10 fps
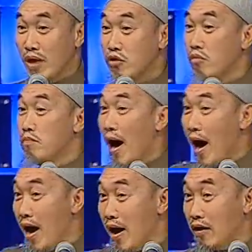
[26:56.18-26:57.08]
When you
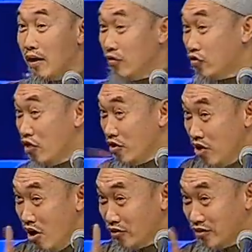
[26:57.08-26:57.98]
buy, it's
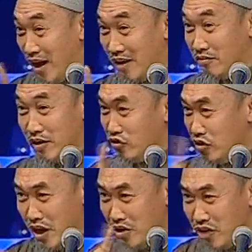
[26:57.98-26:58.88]
not yours.
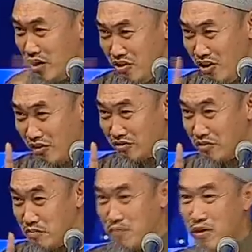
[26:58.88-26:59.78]
It's still not
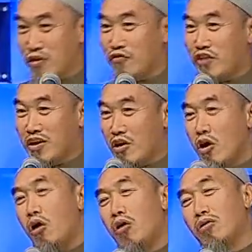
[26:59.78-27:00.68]
yours. Maybe your friend
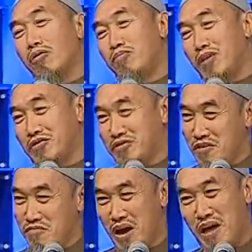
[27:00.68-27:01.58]
comes, oh,
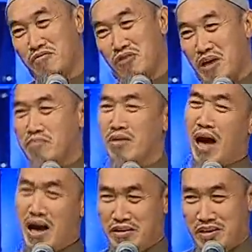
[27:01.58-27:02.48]
please give me, I'm not,
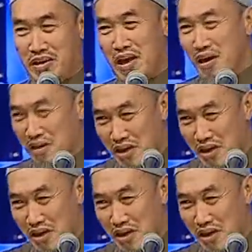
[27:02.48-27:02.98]
I'm hungry.